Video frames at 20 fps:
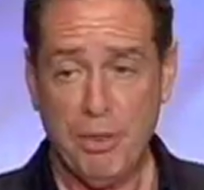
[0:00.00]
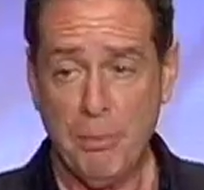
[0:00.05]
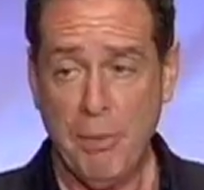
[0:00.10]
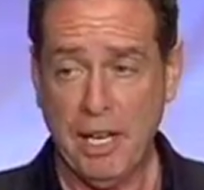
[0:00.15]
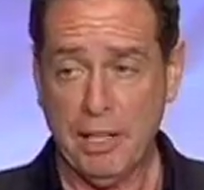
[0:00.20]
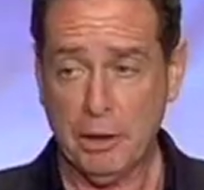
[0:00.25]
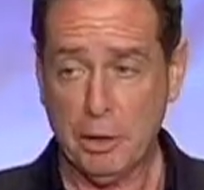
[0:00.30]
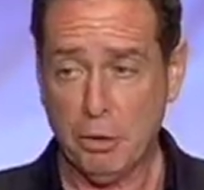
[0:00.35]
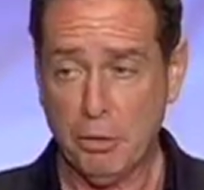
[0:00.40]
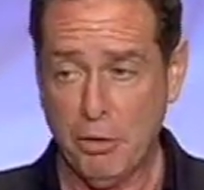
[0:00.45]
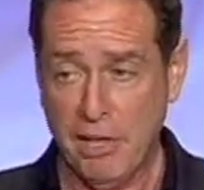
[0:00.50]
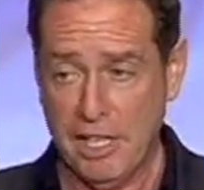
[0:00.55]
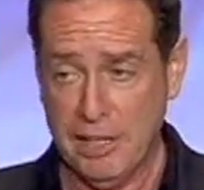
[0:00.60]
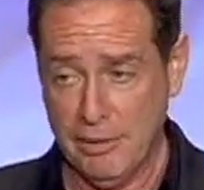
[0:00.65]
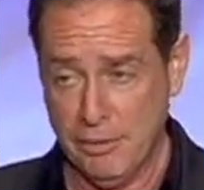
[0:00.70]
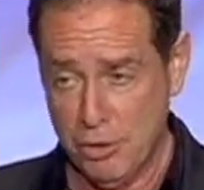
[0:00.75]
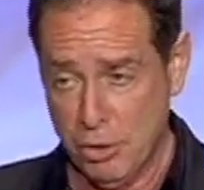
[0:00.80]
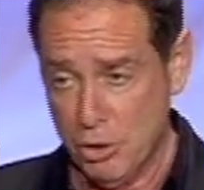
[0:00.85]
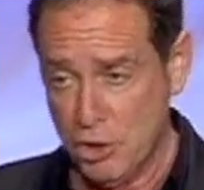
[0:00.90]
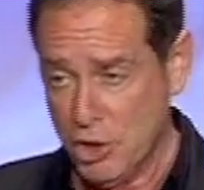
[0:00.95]
men agreed
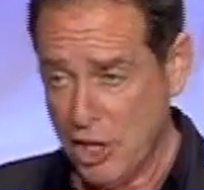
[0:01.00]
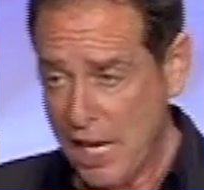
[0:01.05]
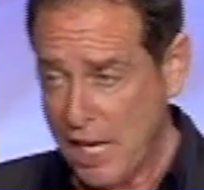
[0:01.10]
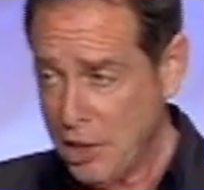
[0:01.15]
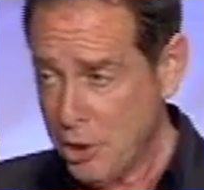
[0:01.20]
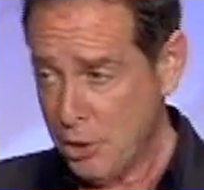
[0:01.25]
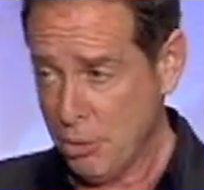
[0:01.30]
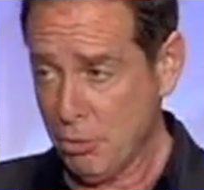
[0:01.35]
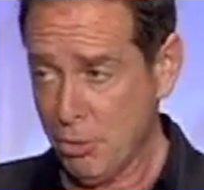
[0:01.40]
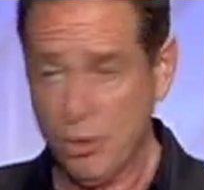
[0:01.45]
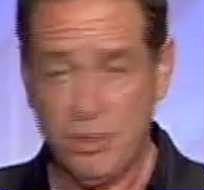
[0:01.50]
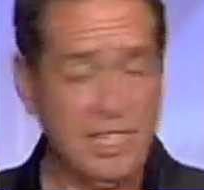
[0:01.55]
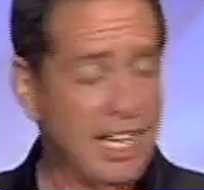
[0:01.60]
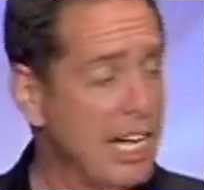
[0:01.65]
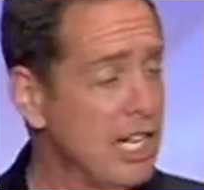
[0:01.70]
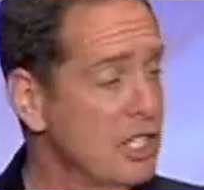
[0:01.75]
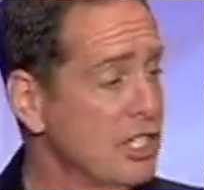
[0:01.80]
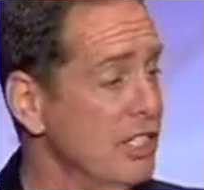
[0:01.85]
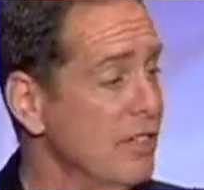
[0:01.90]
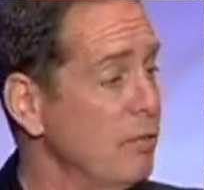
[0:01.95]
if you change the
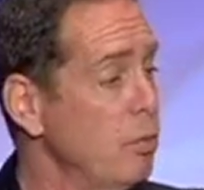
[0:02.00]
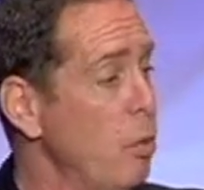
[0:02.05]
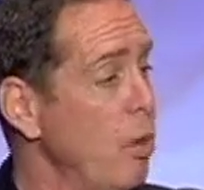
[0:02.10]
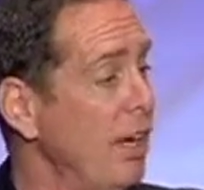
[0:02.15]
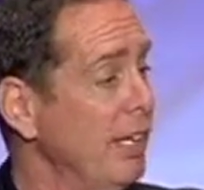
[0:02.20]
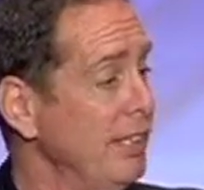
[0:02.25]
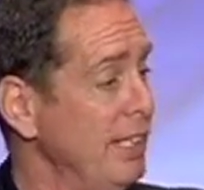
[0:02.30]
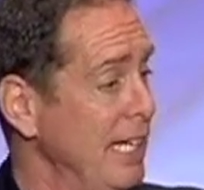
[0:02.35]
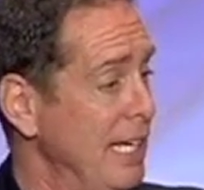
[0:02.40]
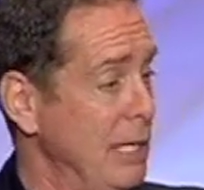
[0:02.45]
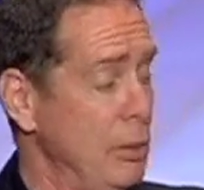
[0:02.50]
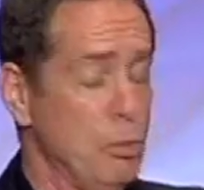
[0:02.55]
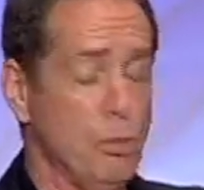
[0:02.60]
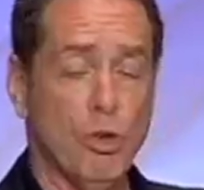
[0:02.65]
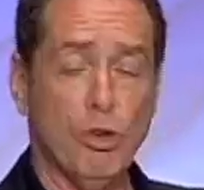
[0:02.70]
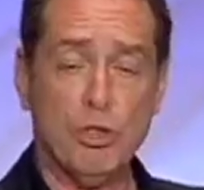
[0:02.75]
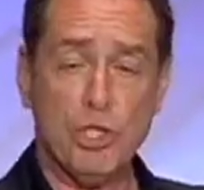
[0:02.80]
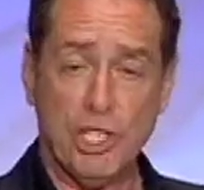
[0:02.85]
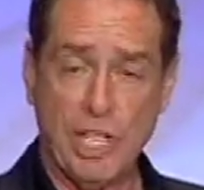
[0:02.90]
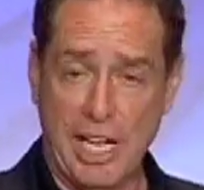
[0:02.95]
rotation of one, it
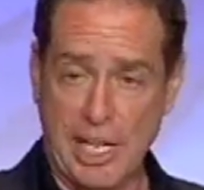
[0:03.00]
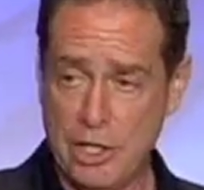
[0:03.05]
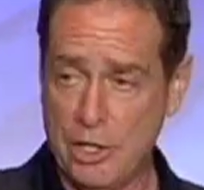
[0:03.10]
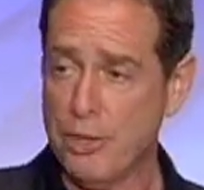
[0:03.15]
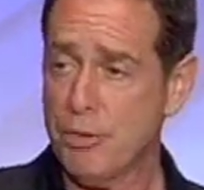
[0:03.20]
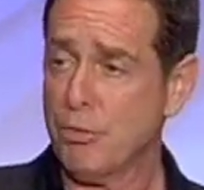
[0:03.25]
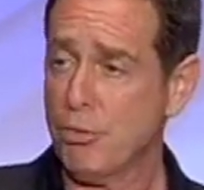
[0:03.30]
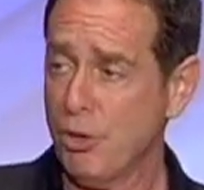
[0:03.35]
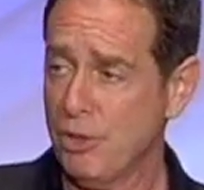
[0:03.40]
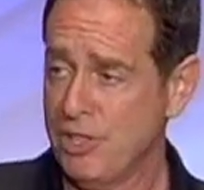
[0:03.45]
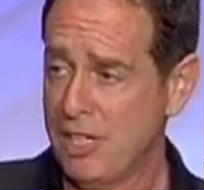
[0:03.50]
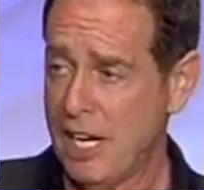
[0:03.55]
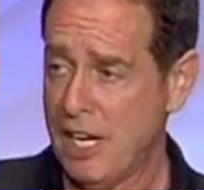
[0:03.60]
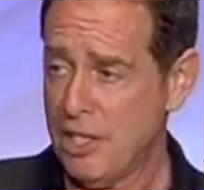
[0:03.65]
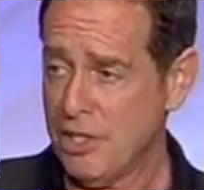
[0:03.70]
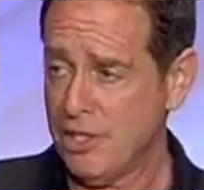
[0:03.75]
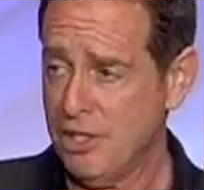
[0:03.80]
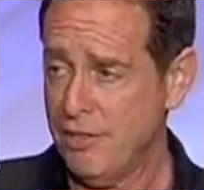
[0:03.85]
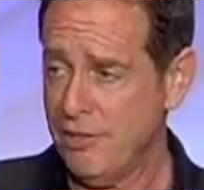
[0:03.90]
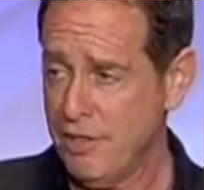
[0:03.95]
will change the
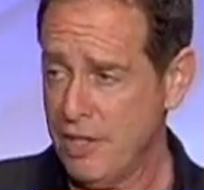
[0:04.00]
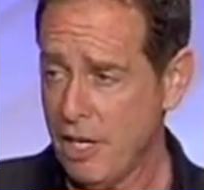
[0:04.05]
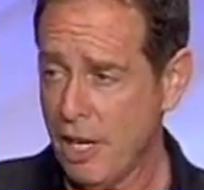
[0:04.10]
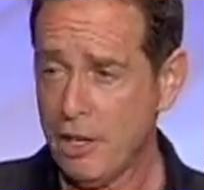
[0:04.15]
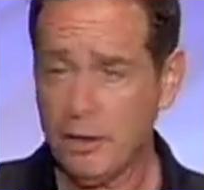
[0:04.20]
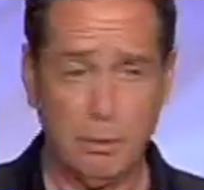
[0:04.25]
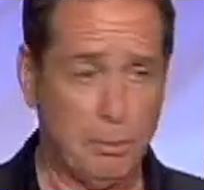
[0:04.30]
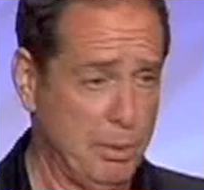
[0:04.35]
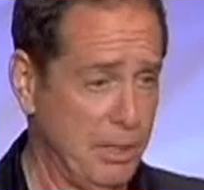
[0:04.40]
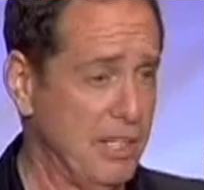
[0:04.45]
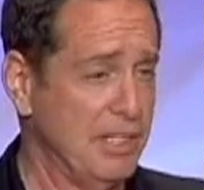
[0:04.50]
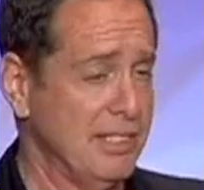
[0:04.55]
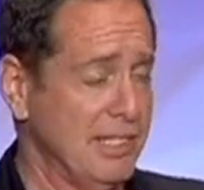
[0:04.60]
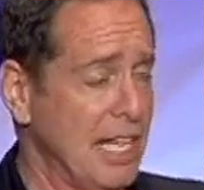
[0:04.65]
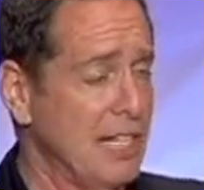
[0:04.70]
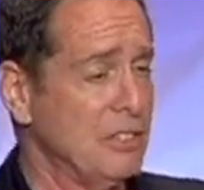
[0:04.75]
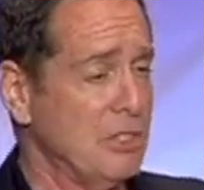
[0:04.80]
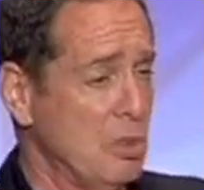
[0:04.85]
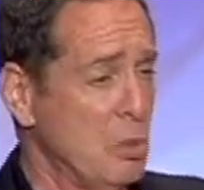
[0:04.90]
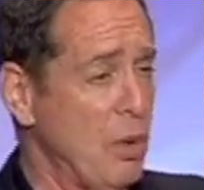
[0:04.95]
rotation of the other, because
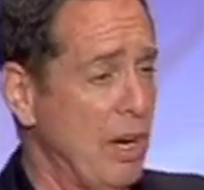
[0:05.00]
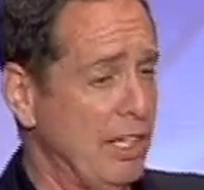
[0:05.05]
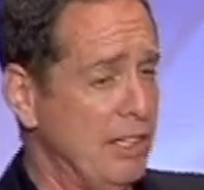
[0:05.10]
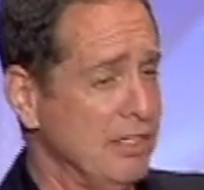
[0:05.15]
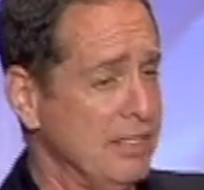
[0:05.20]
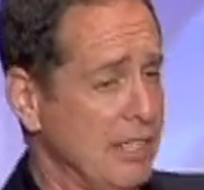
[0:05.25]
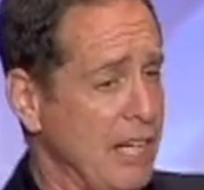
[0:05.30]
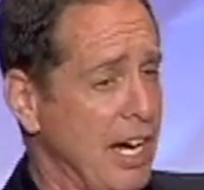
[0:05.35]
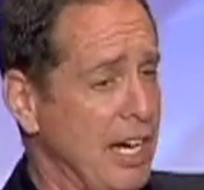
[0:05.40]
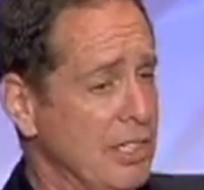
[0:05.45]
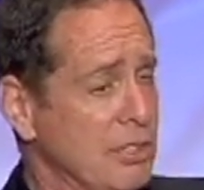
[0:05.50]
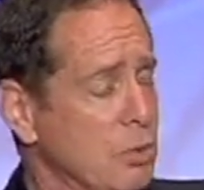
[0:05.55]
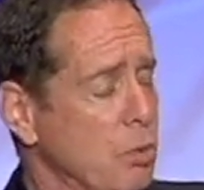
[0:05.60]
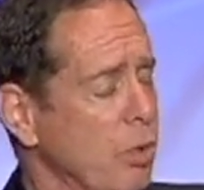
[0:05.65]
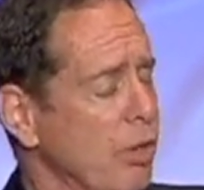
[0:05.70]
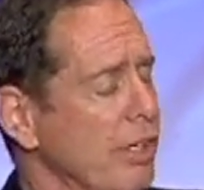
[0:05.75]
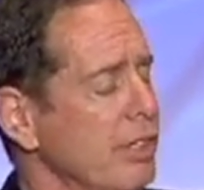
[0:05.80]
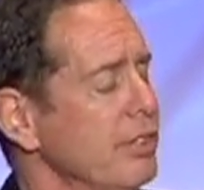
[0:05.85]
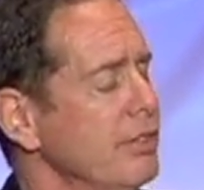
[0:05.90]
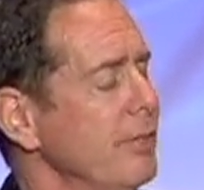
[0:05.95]
that's the way the science
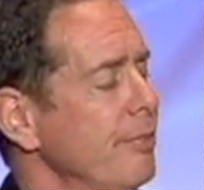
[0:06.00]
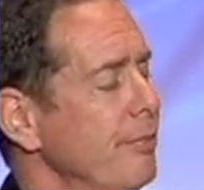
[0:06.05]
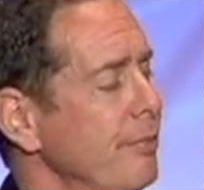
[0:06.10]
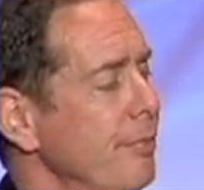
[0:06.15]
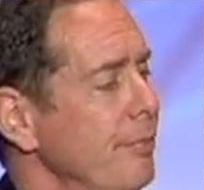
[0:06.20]
works.